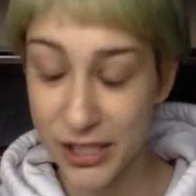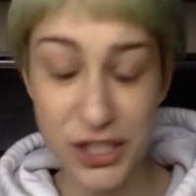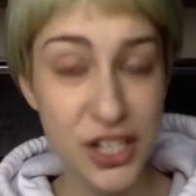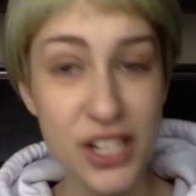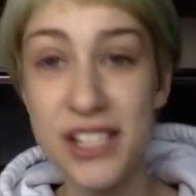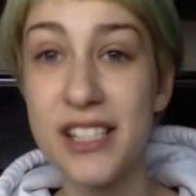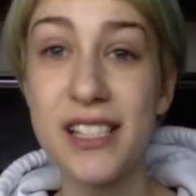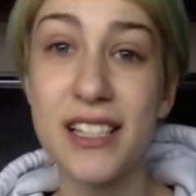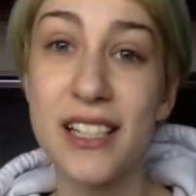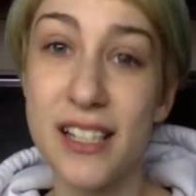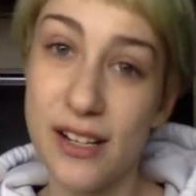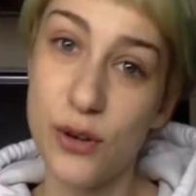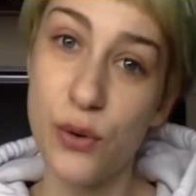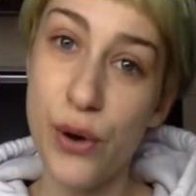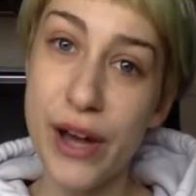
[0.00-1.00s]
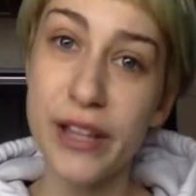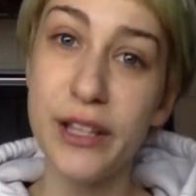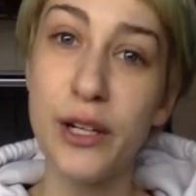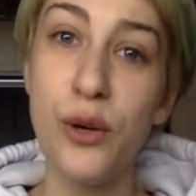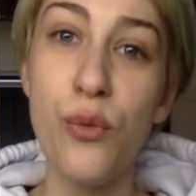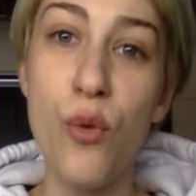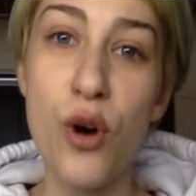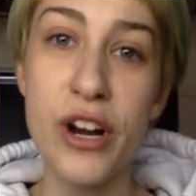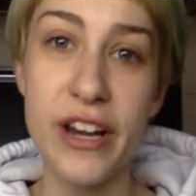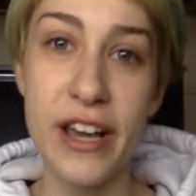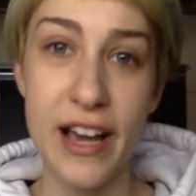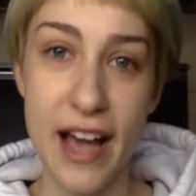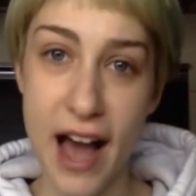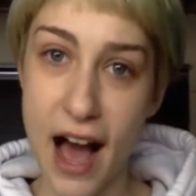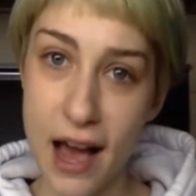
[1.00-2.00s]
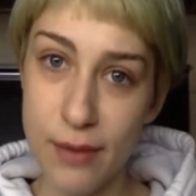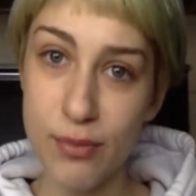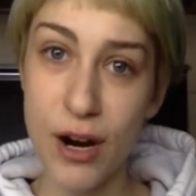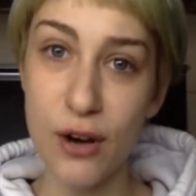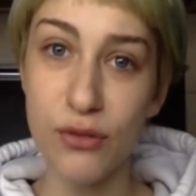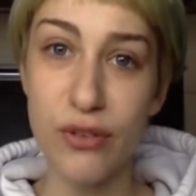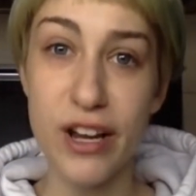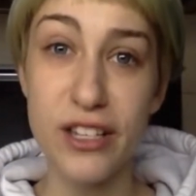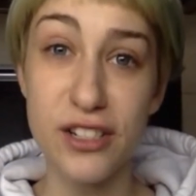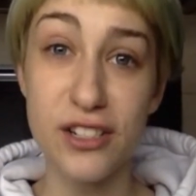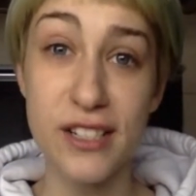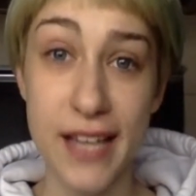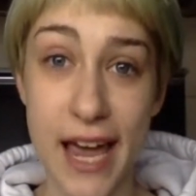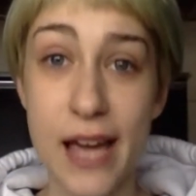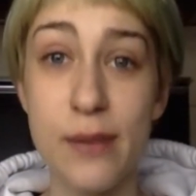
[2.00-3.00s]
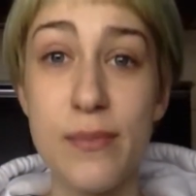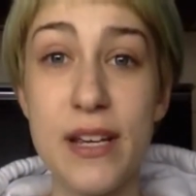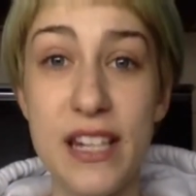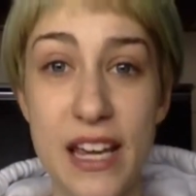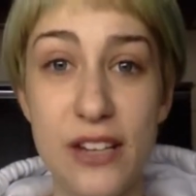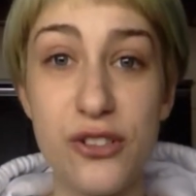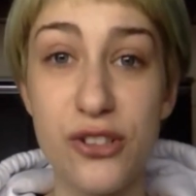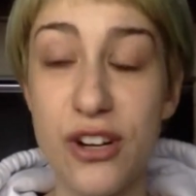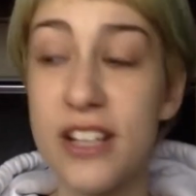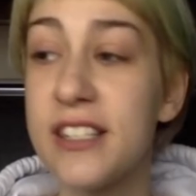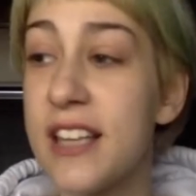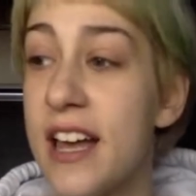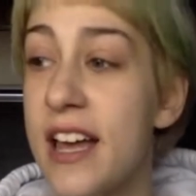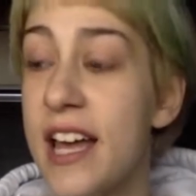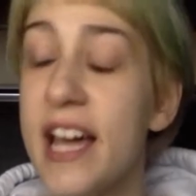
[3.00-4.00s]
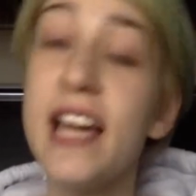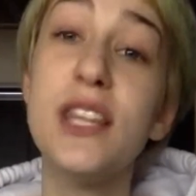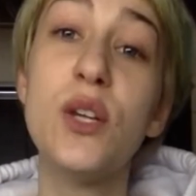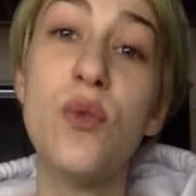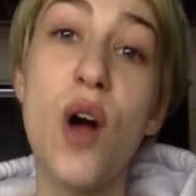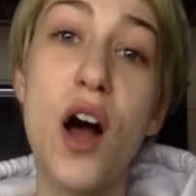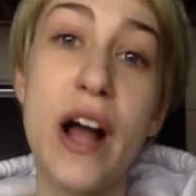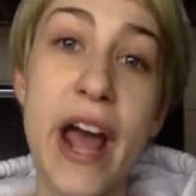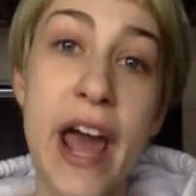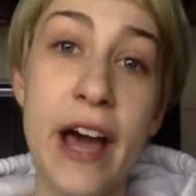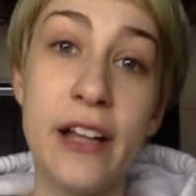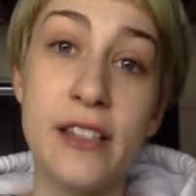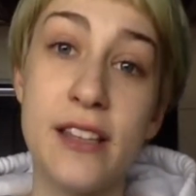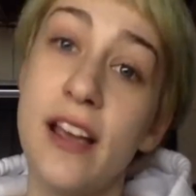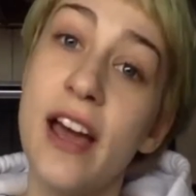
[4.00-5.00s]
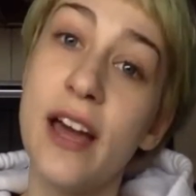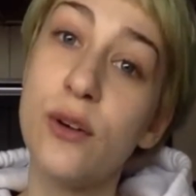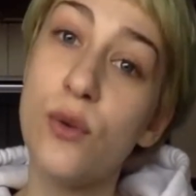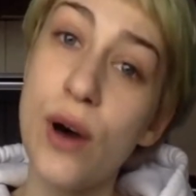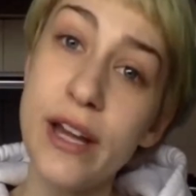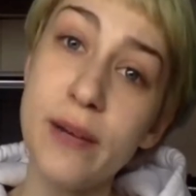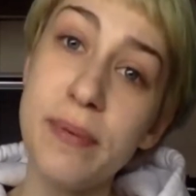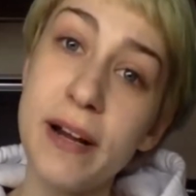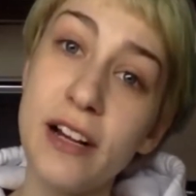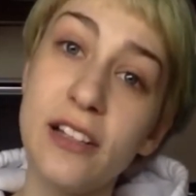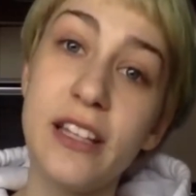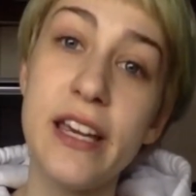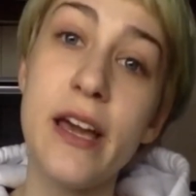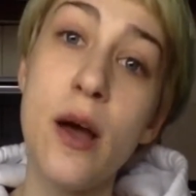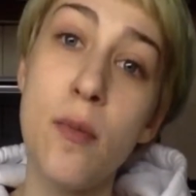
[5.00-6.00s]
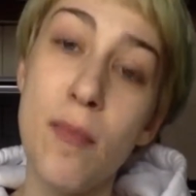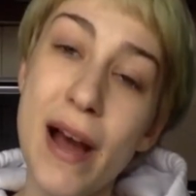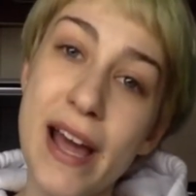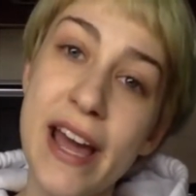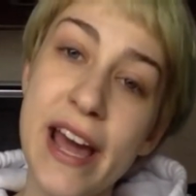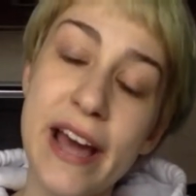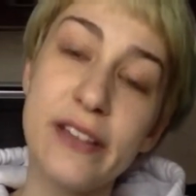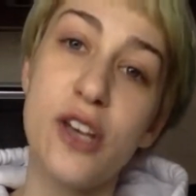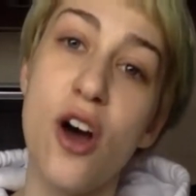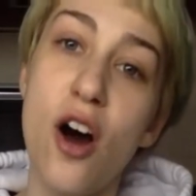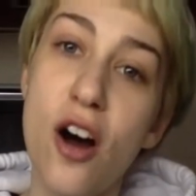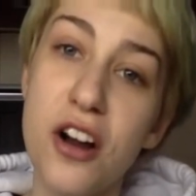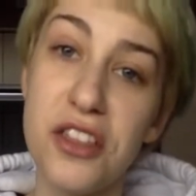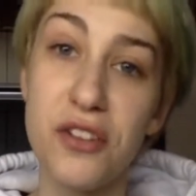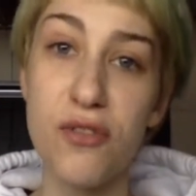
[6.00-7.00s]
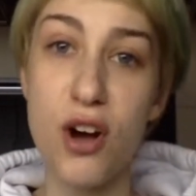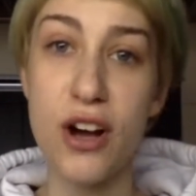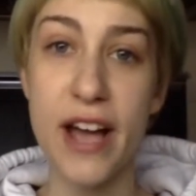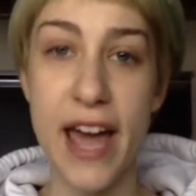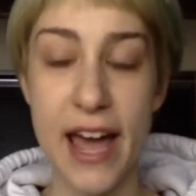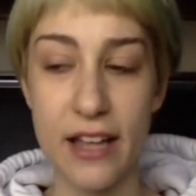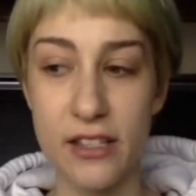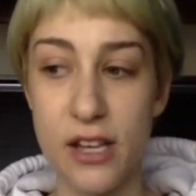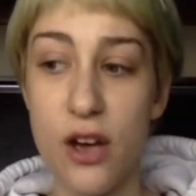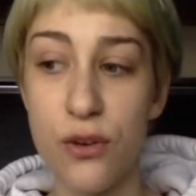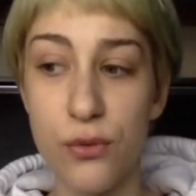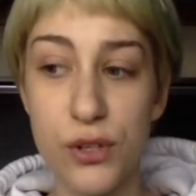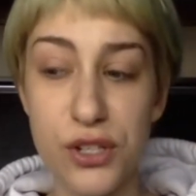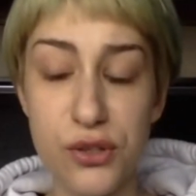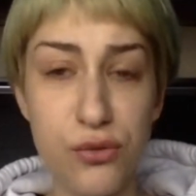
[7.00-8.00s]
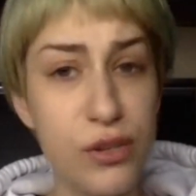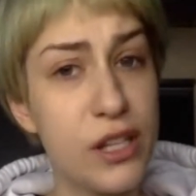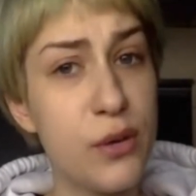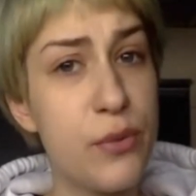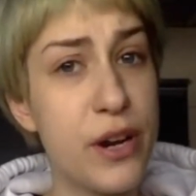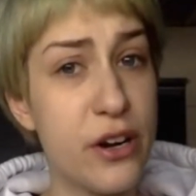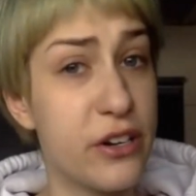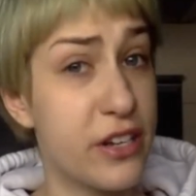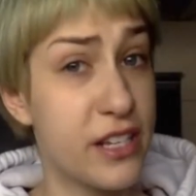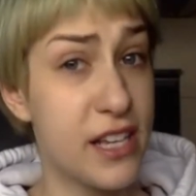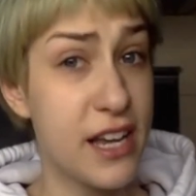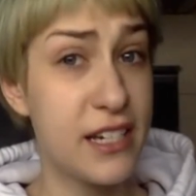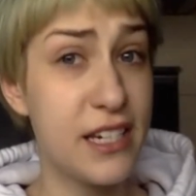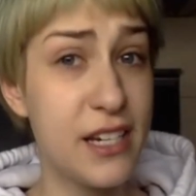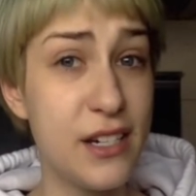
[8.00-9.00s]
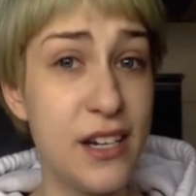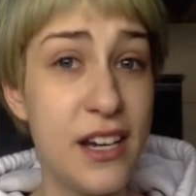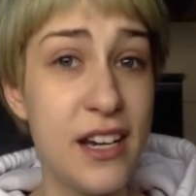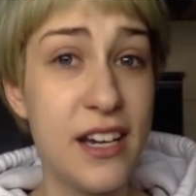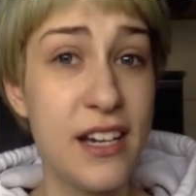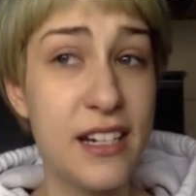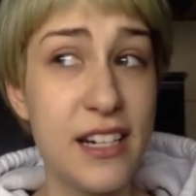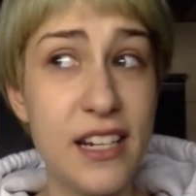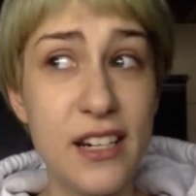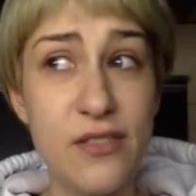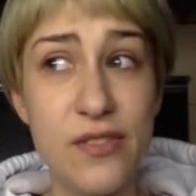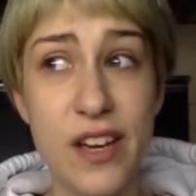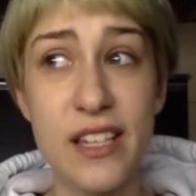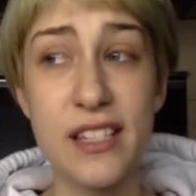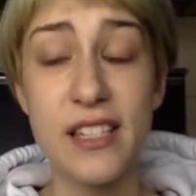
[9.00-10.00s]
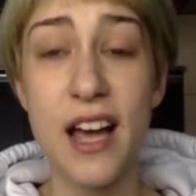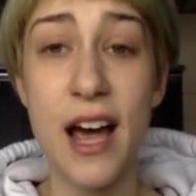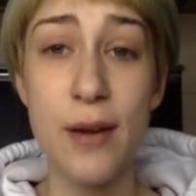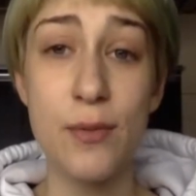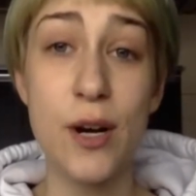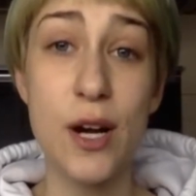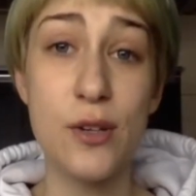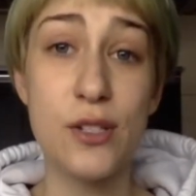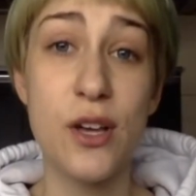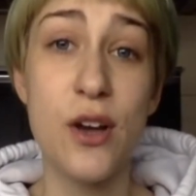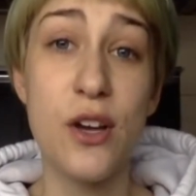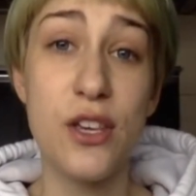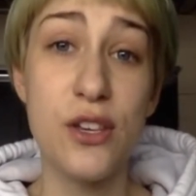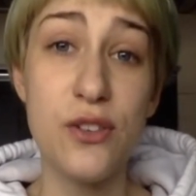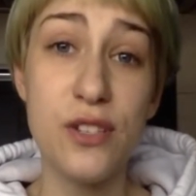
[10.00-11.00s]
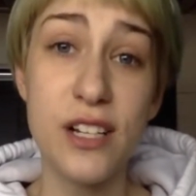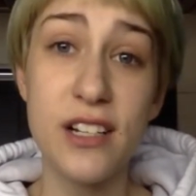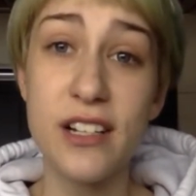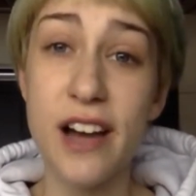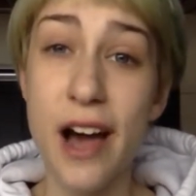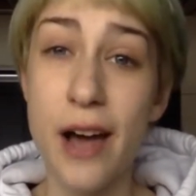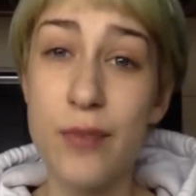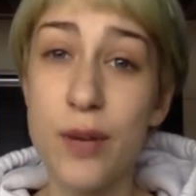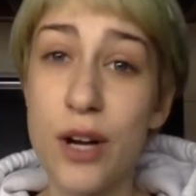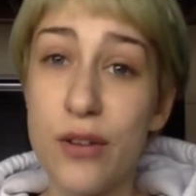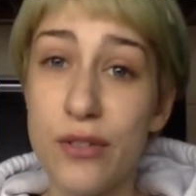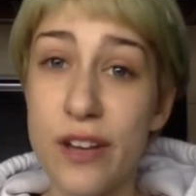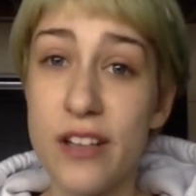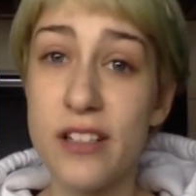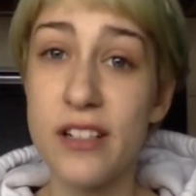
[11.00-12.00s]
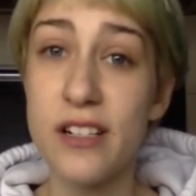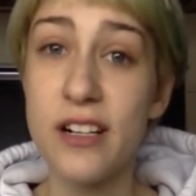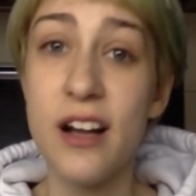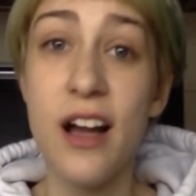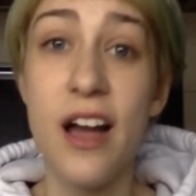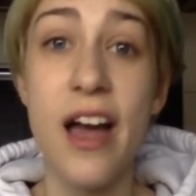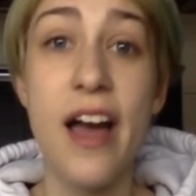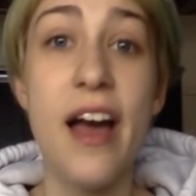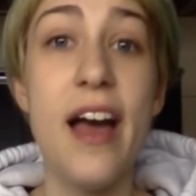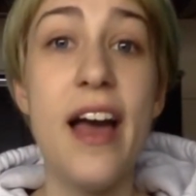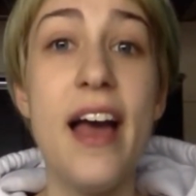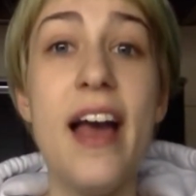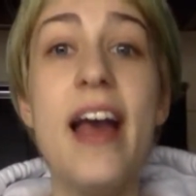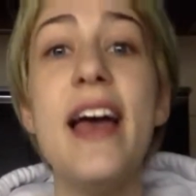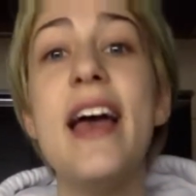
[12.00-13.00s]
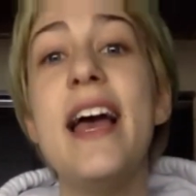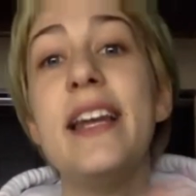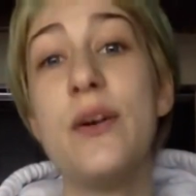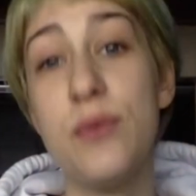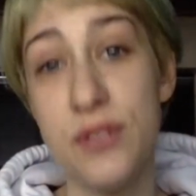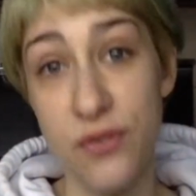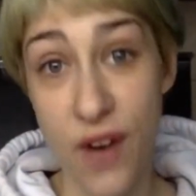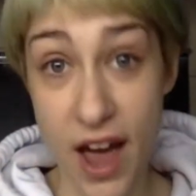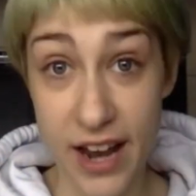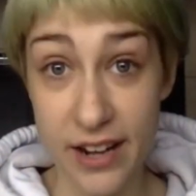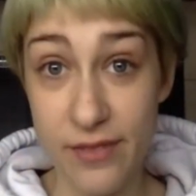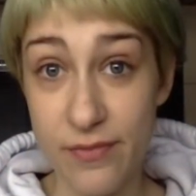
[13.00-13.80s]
just quick little warning, eyebrow razors can be dangerous in the wrong hands. And quite apparently, my hands are the wrong hands, which is really weird because I did Nina Vey's eyebrows using an eyebrow razor and it was fine.